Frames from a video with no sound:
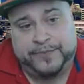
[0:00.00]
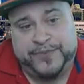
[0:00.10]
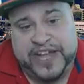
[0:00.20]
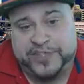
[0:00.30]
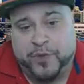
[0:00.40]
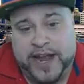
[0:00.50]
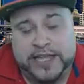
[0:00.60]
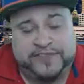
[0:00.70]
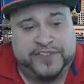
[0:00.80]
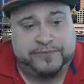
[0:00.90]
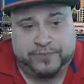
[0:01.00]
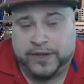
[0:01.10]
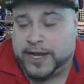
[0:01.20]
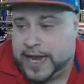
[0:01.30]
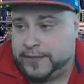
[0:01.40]
that's why I left
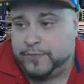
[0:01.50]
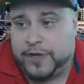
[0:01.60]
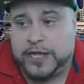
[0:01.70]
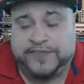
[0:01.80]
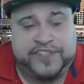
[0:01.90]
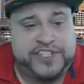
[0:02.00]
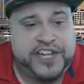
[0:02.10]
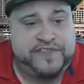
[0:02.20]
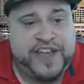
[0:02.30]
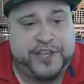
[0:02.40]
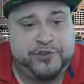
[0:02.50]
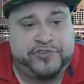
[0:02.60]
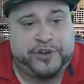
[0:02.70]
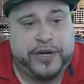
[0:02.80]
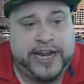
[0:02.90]
the city of
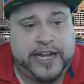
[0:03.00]
Vancouver,